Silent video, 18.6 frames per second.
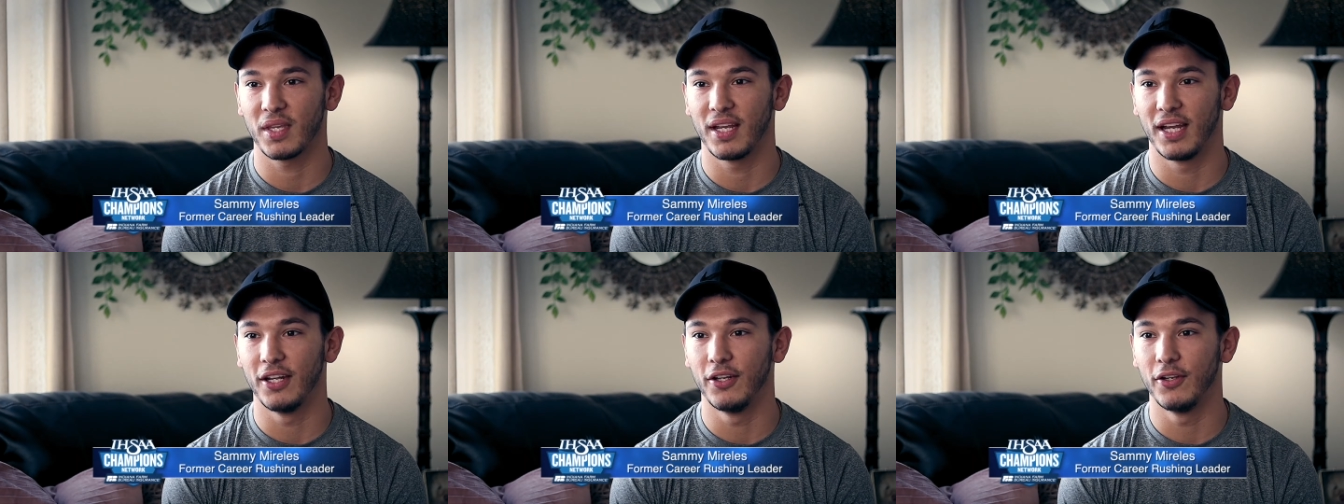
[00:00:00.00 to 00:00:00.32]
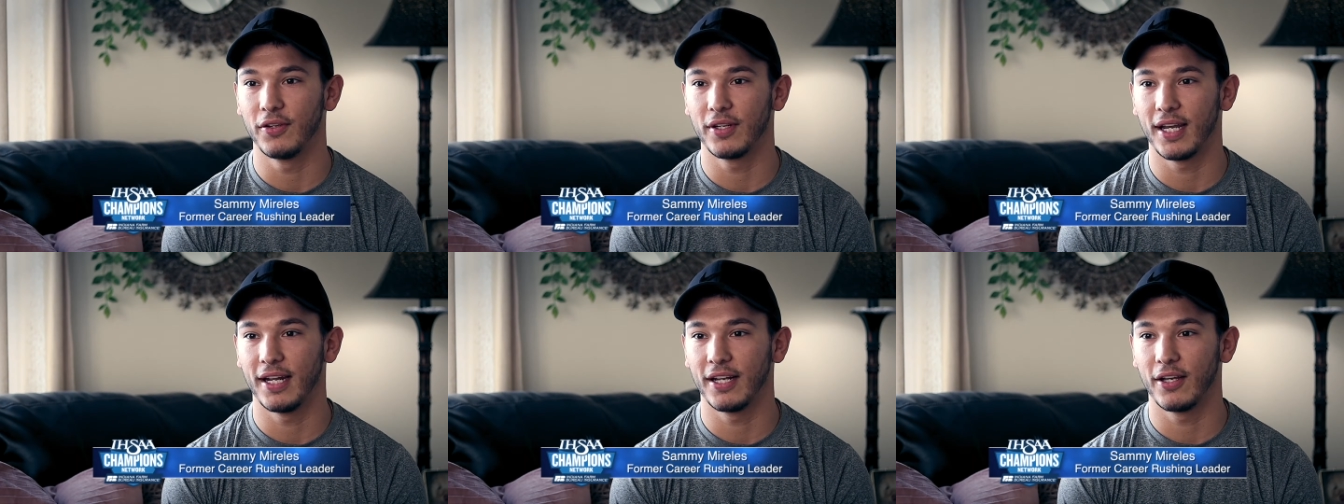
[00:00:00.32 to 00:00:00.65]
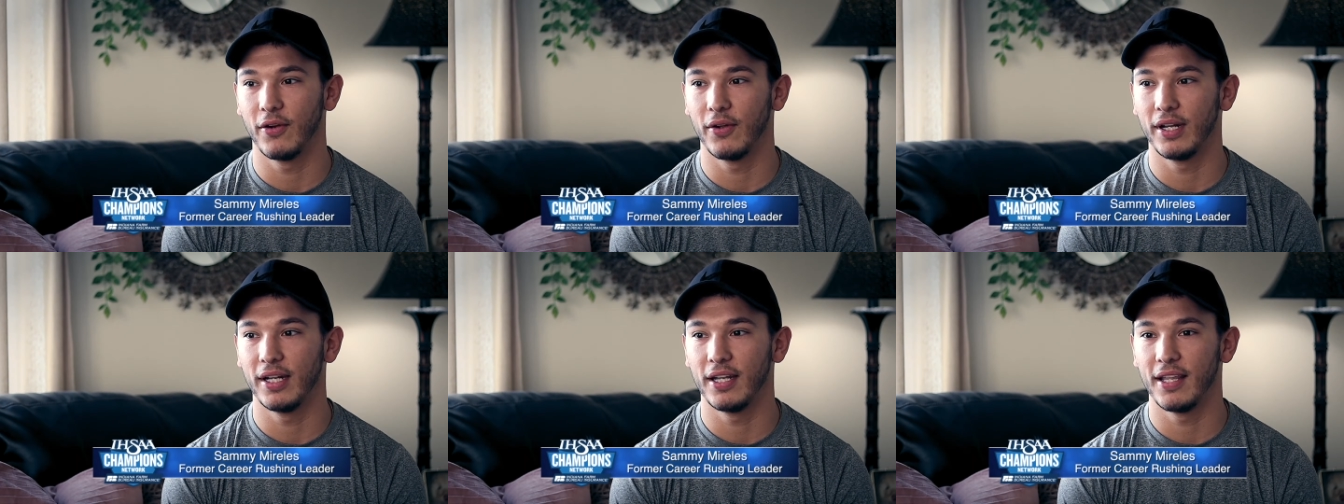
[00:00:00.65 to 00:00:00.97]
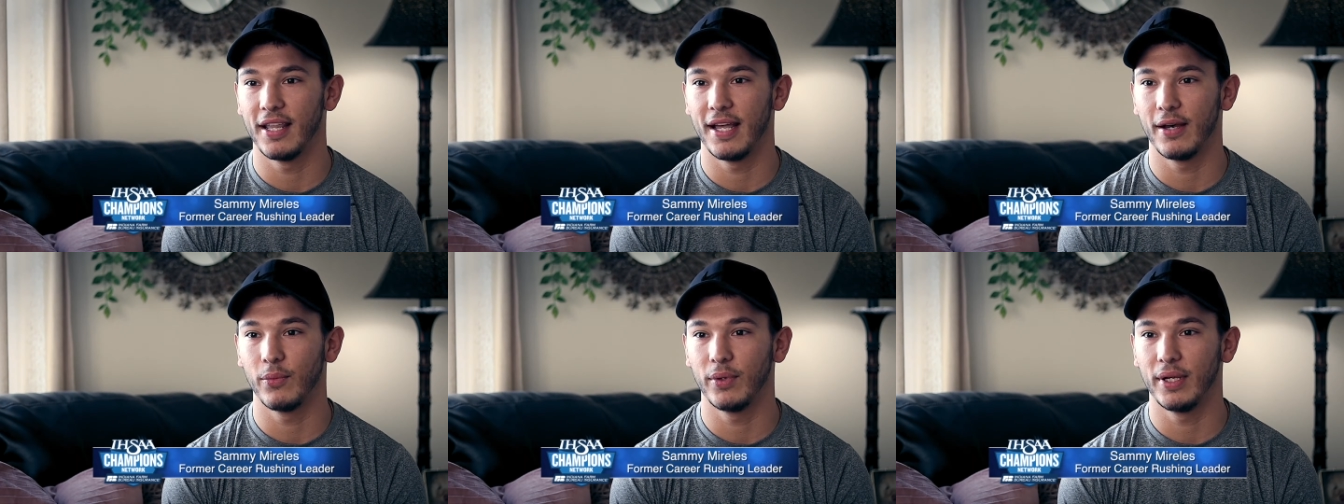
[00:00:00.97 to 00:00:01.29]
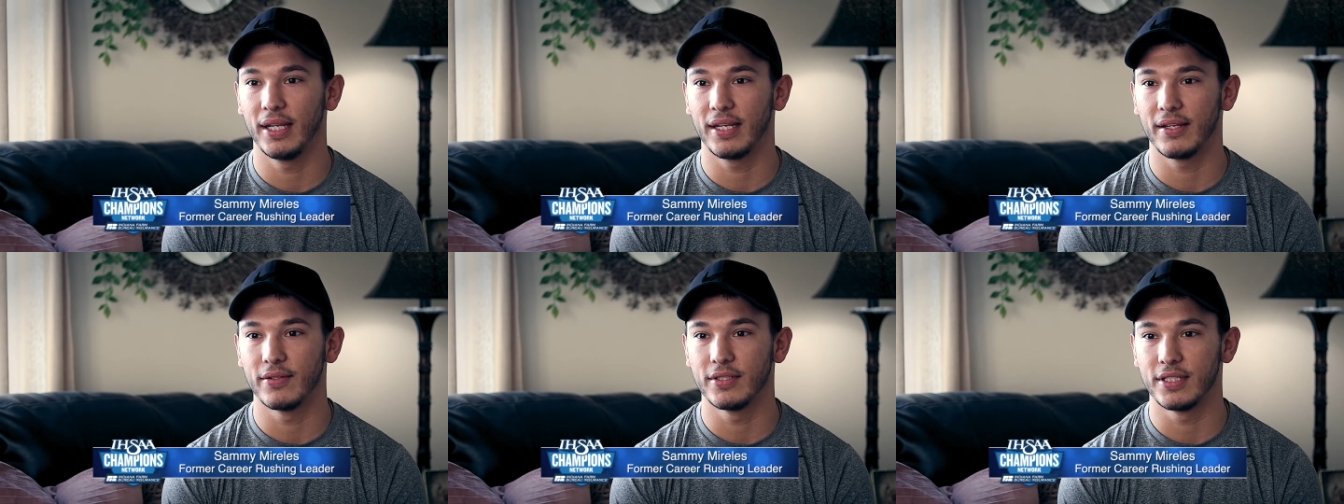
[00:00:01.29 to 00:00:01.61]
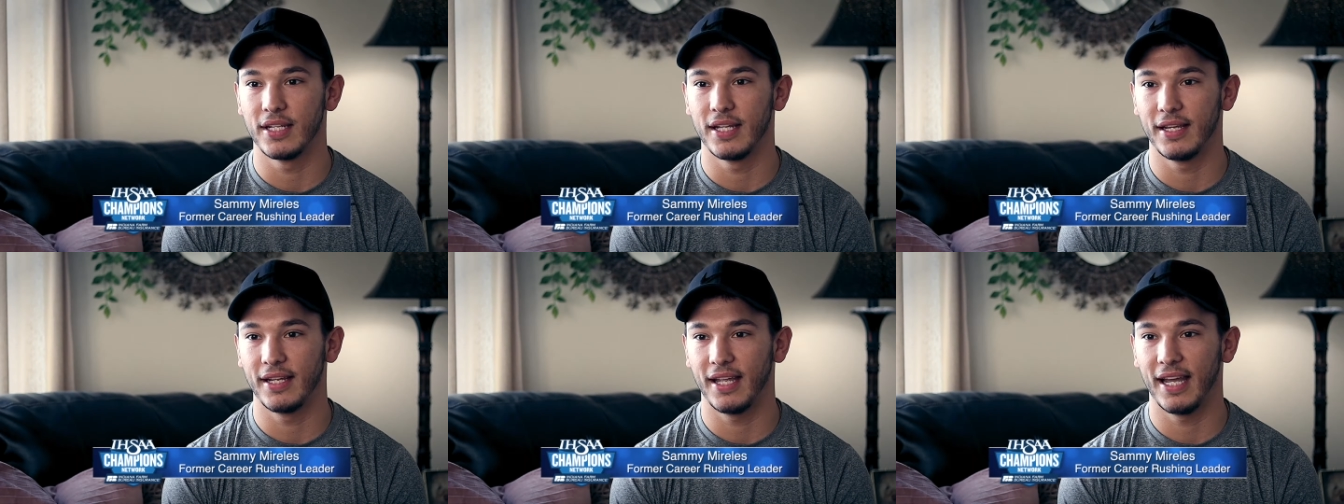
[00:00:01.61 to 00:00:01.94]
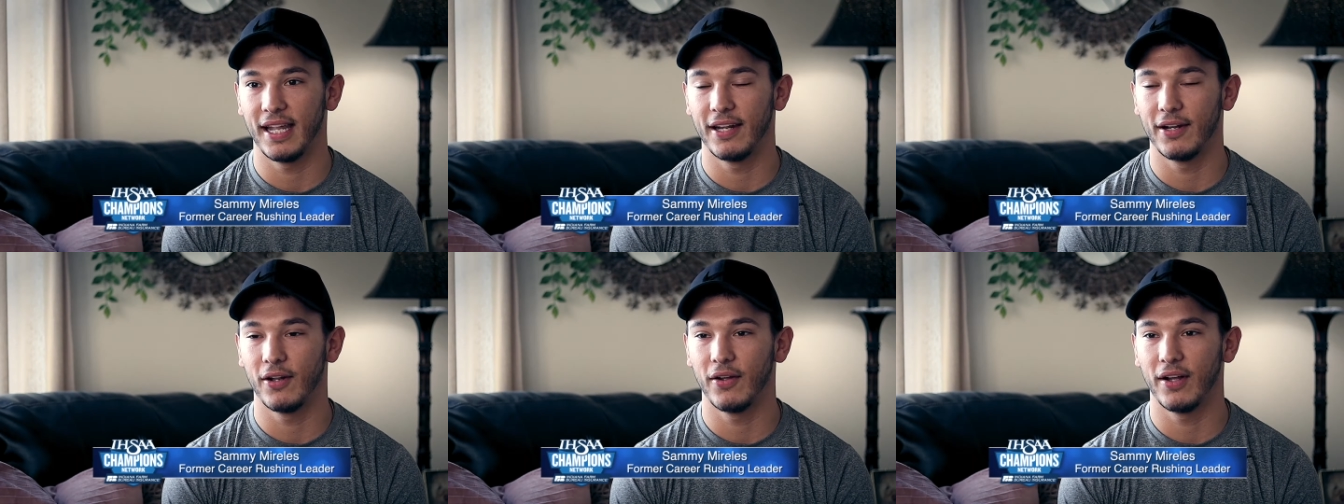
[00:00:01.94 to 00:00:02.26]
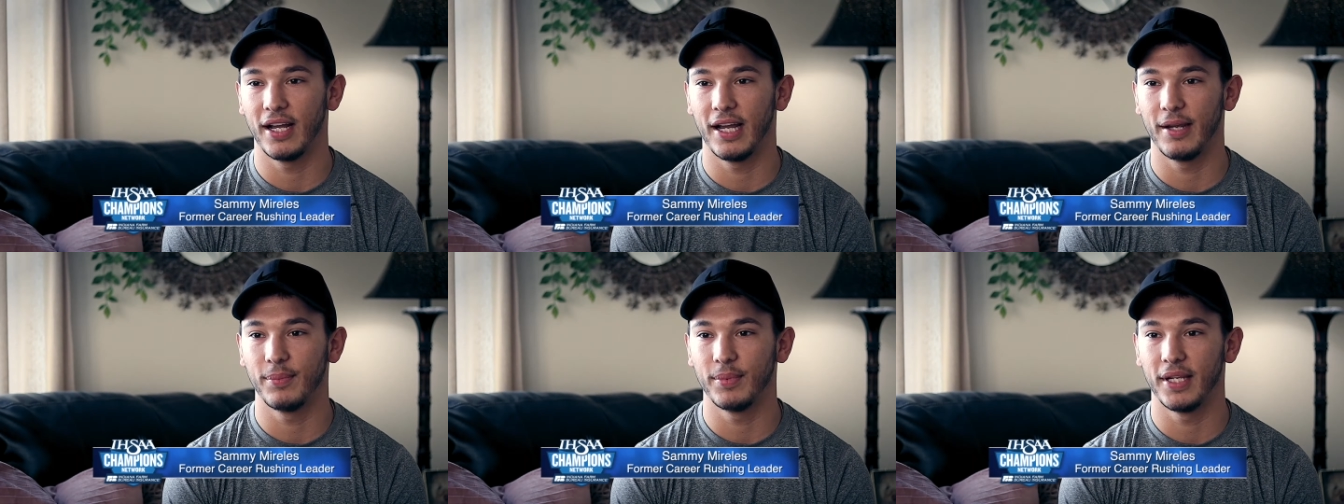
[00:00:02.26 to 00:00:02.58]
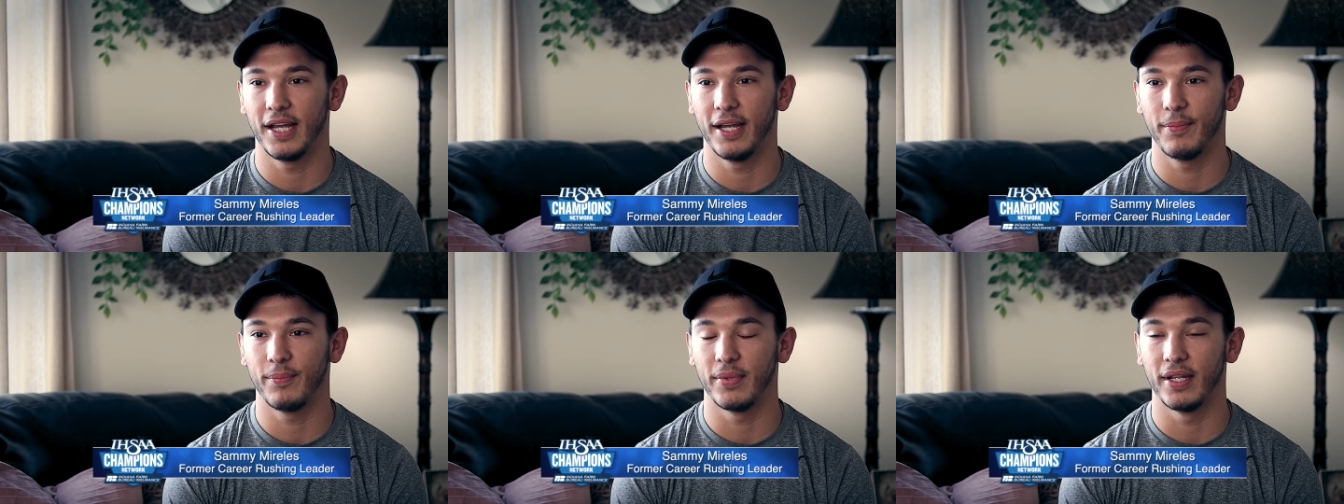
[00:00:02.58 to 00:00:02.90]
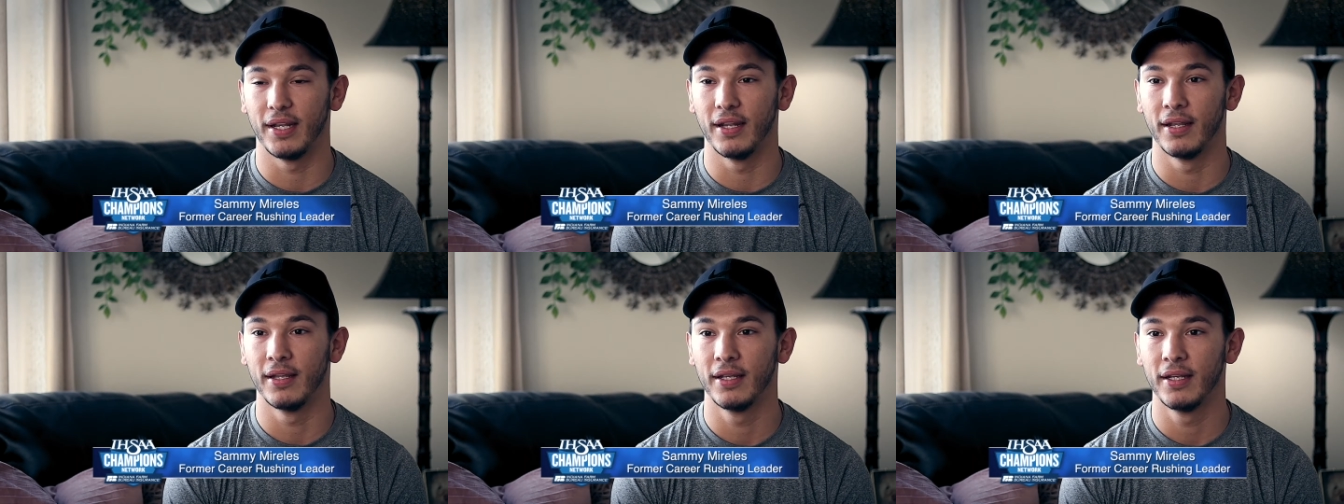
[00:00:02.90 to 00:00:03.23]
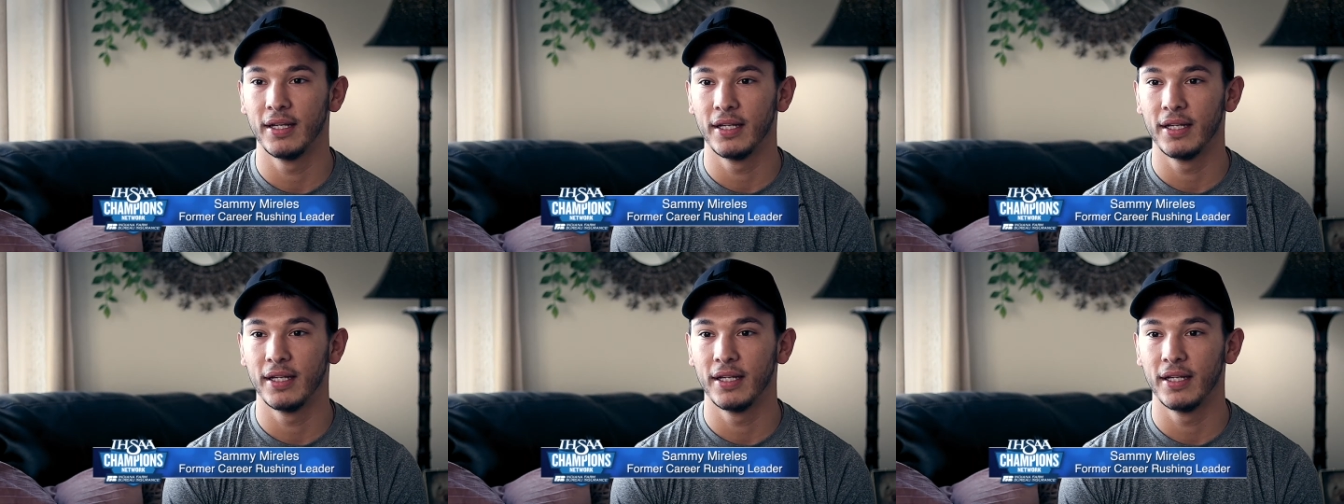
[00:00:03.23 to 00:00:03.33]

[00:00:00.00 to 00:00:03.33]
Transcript: I knew kind of going into that week it was they had it all hyped up and